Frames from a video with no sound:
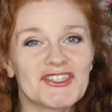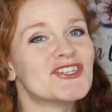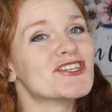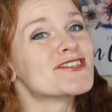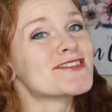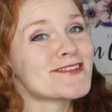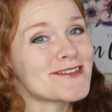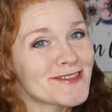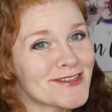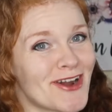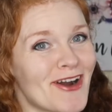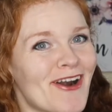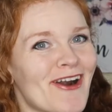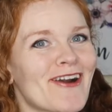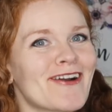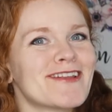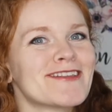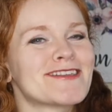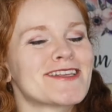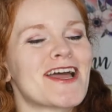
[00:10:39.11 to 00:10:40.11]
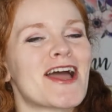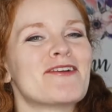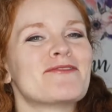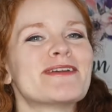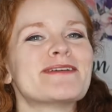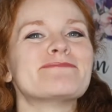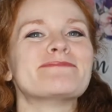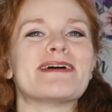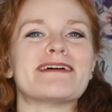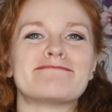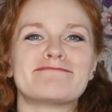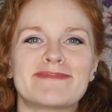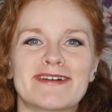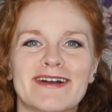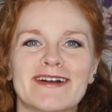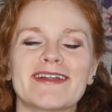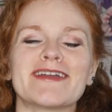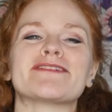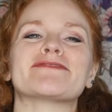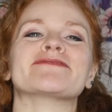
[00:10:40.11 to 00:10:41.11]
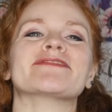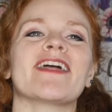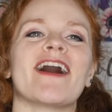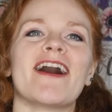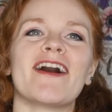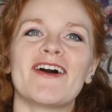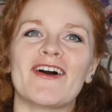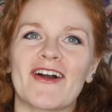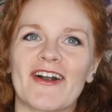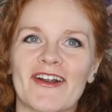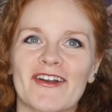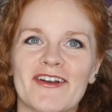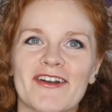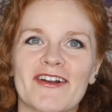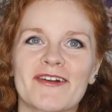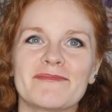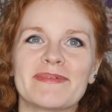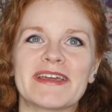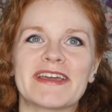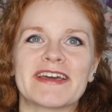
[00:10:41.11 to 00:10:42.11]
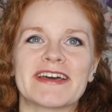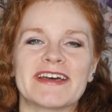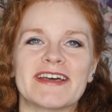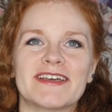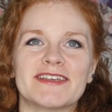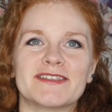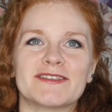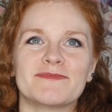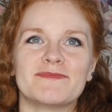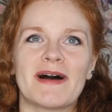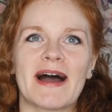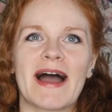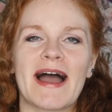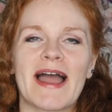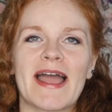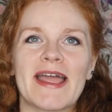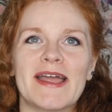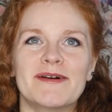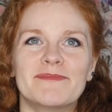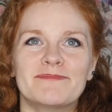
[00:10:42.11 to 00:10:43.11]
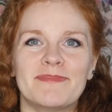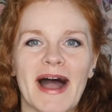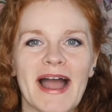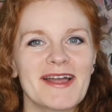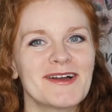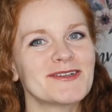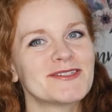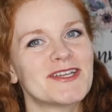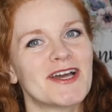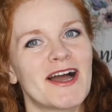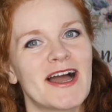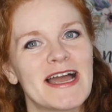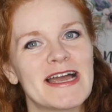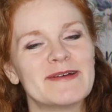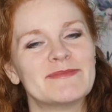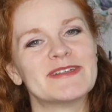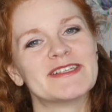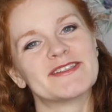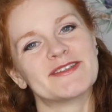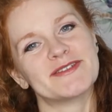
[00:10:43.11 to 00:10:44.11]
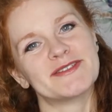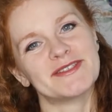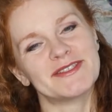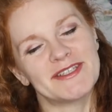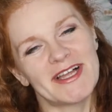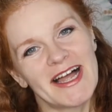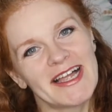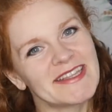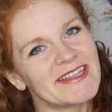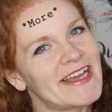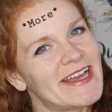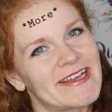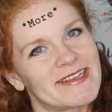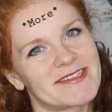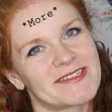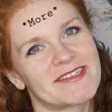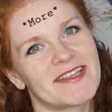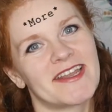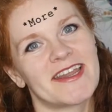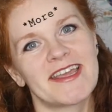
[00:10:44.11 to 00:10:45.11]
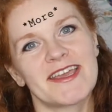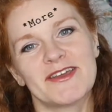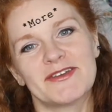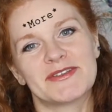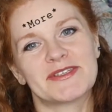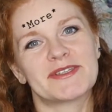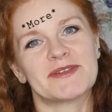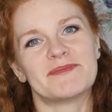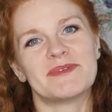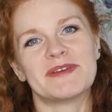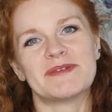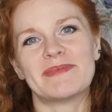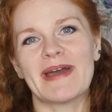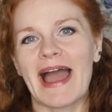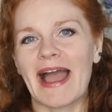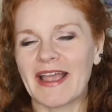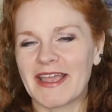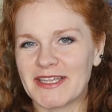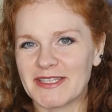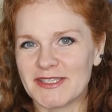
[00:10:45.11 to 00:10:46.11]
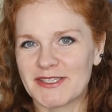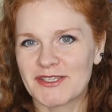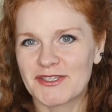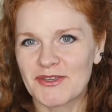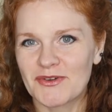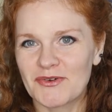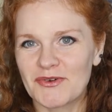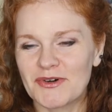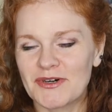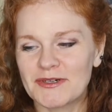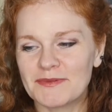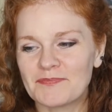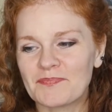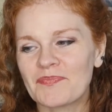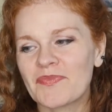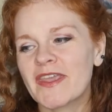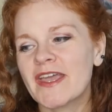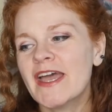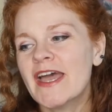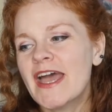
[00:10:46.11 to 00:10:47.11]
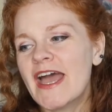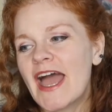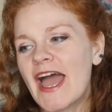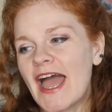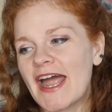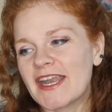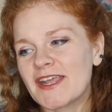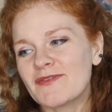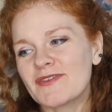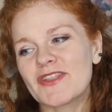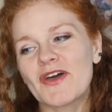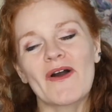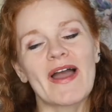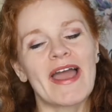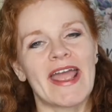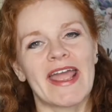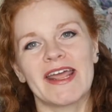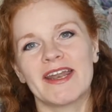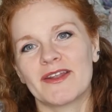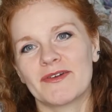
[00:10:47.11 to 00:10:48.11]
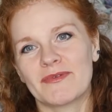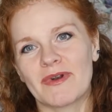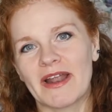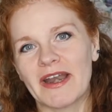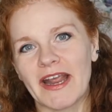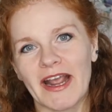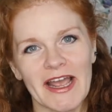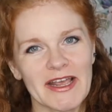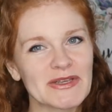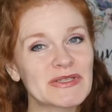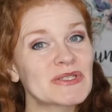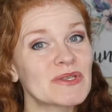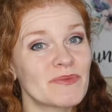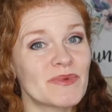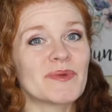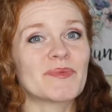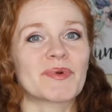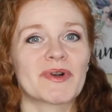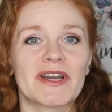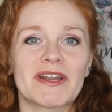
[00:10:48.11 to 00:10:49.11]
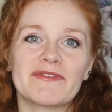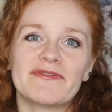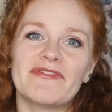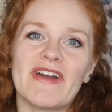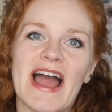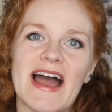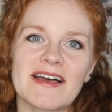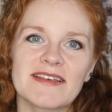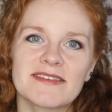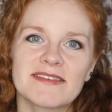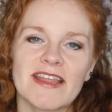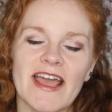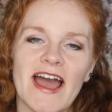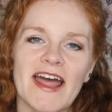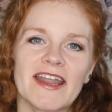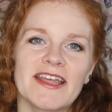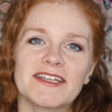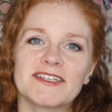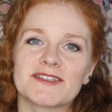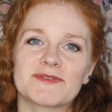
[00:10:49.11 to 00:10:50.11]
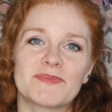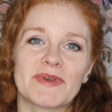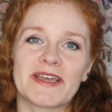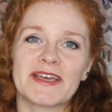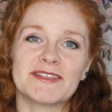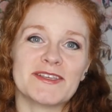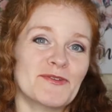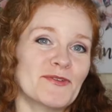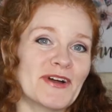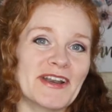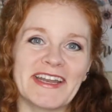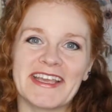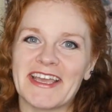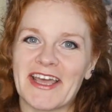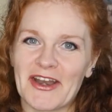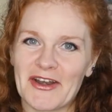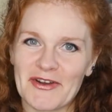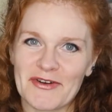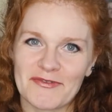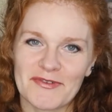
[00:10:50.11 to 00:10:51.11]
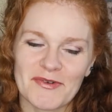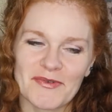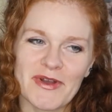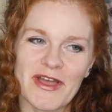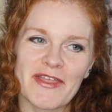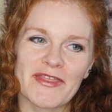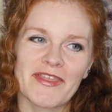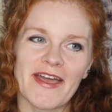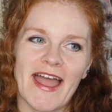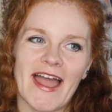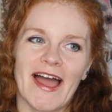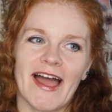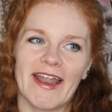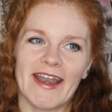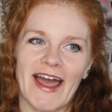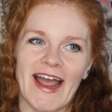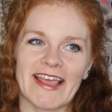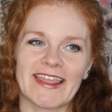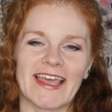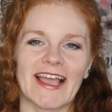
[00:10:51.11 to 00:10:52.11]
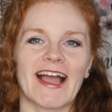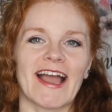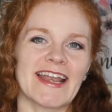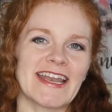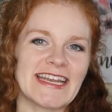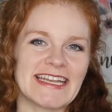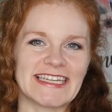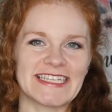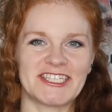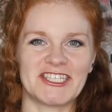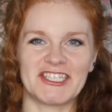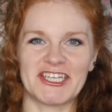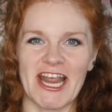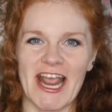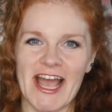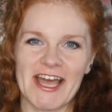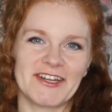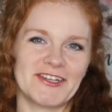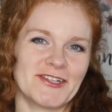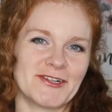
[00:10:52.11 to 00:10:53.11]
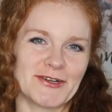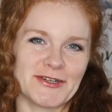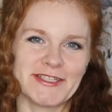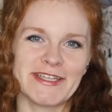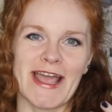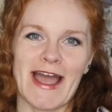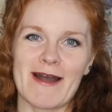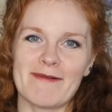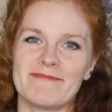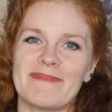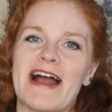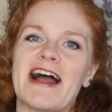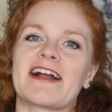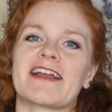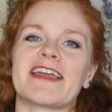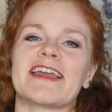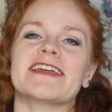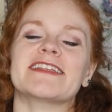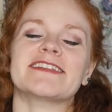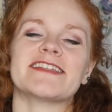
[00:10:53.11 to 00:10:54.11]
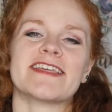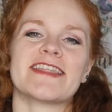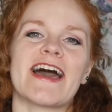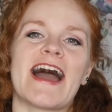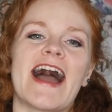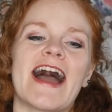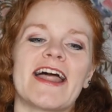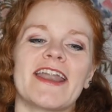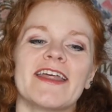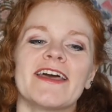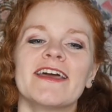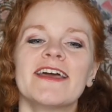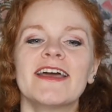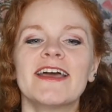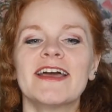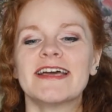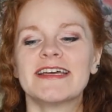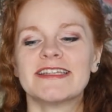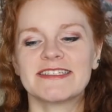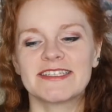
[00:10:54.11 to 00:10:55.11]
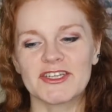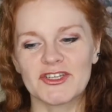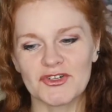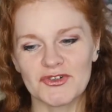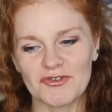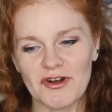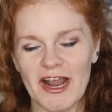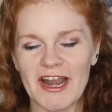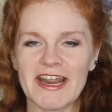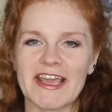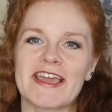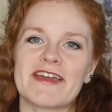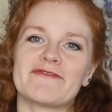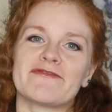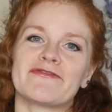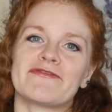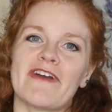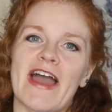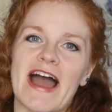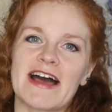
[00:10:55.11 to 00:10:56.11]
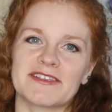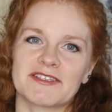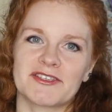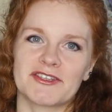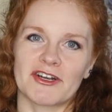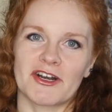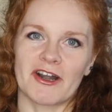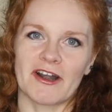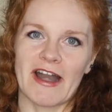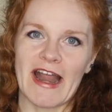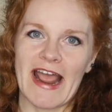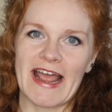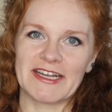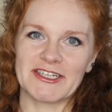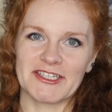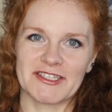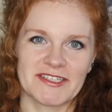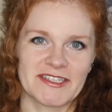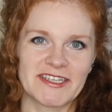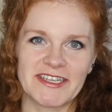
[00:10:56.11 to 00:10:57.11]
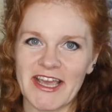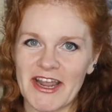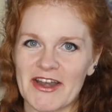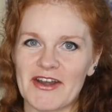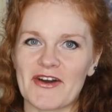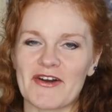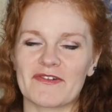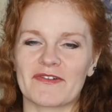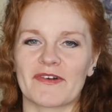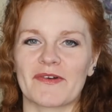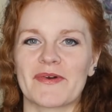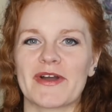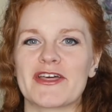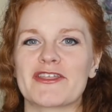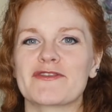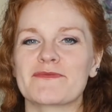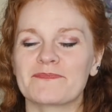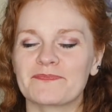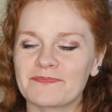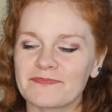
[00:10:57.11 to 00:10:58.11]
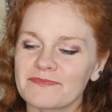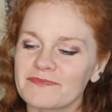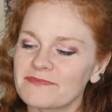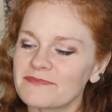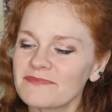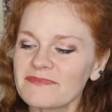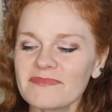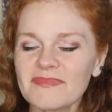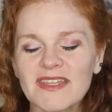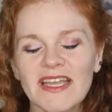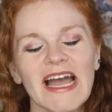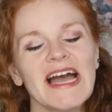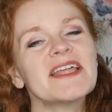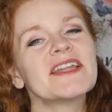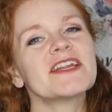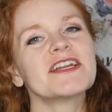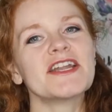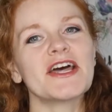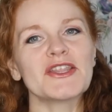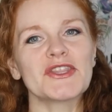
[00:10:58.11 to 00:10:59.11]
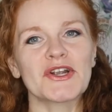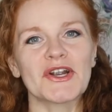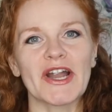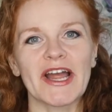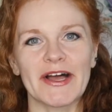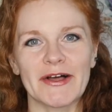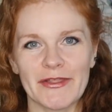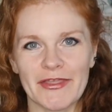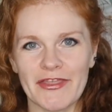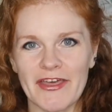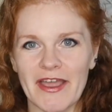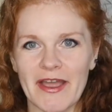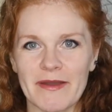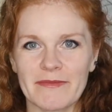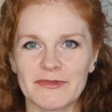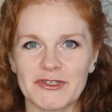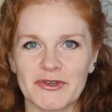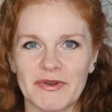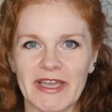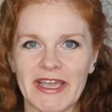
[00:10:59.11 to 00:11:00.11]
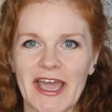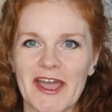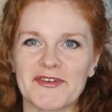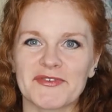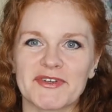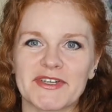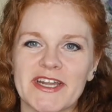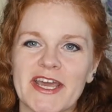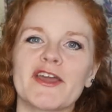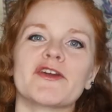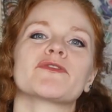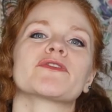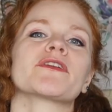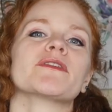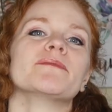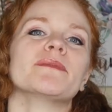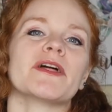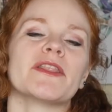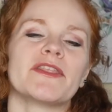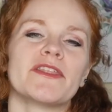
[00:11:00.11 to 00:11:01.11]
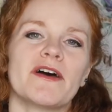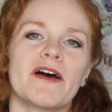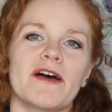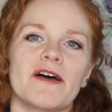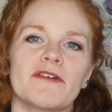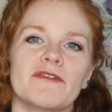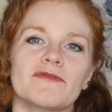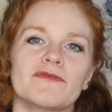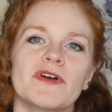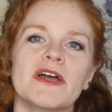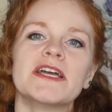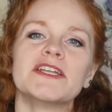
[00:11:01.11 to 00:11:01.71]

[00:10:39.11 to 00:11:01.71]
just as hard as I remember, if not harder, because my mile time is a lot less than it used to be back in school. And even though I hated running, I used to be pretty fast at it just because I wanted to get it over with, and I think I need to channel or tap back into that to try to get faster and just get it over with. And another health thing I'm doing every day for the month of